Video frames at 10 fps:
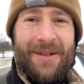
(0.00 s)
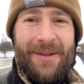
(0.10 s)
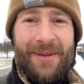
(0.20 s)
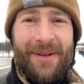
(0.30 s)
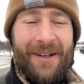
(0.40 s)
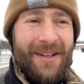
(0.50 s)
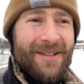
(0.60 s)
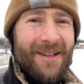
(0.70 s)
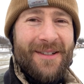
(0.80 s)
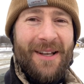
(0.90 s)
to
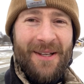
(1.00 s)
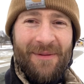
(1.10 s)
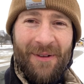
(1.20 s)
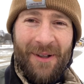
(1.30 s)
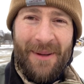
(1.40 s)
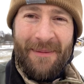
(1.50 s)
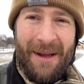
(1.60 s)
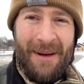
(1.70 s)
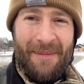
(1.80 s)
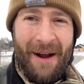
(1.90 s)
successfully
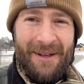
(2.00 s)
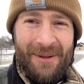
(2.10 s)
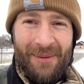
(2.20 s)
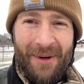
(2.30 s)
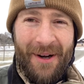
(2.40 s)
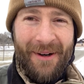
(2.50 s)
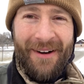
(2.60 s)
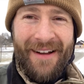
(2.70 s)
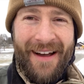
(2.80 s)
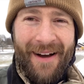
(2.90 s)
make it back to the water
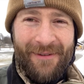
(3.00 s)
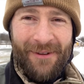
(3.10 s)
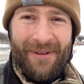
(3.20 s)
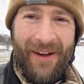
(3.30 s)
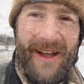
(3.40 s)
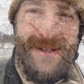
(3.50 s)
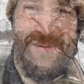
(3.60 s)
after they've had their